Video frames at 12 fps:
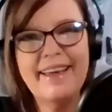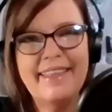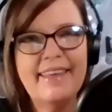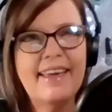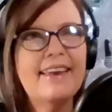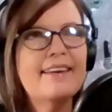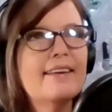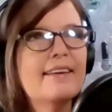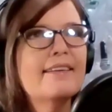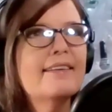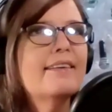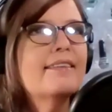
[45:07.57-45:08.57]
And then
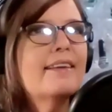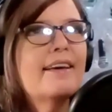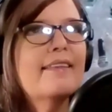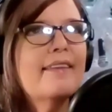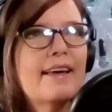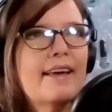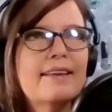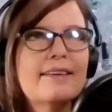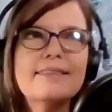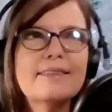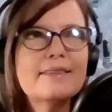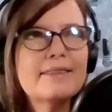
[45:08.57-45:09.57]

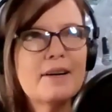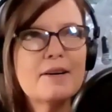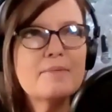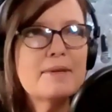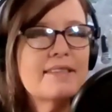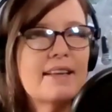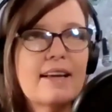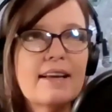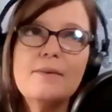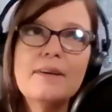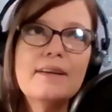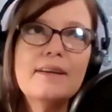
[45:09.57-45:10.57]
Karma's
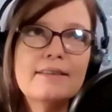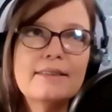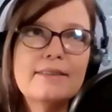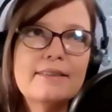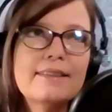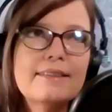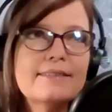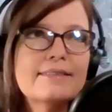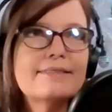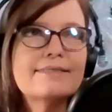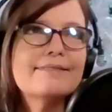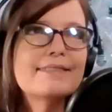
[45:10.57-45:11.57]
like, well, you
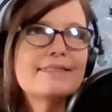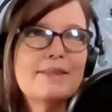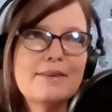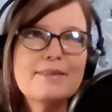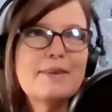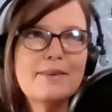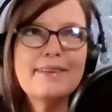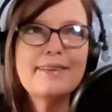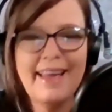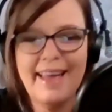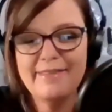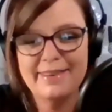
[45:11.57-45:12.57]
don't totally
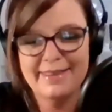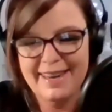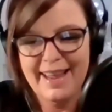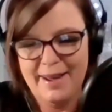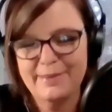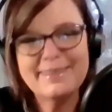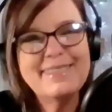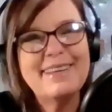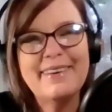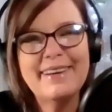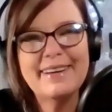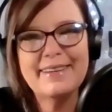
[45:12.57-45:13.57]
have it down. So
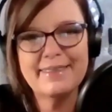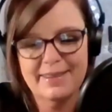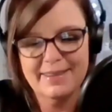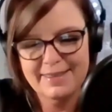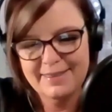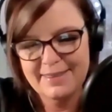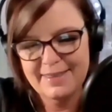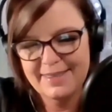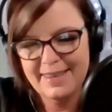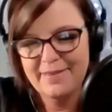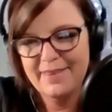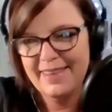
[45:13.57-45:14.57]
here, let's
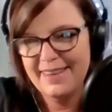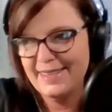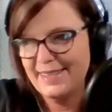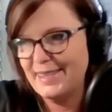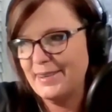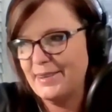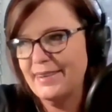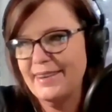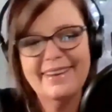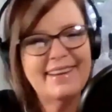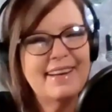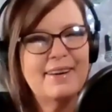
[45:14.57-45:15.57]
give you this too. And
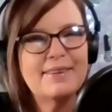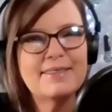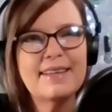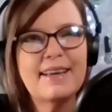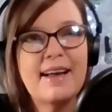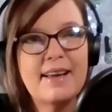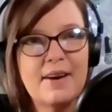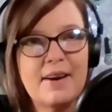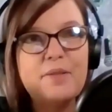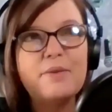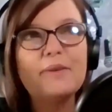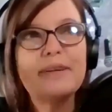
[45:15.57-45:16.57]
that, it's like I go
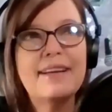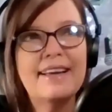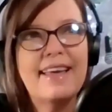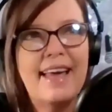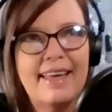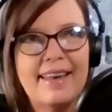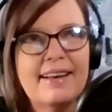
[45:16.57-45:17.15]
through it again.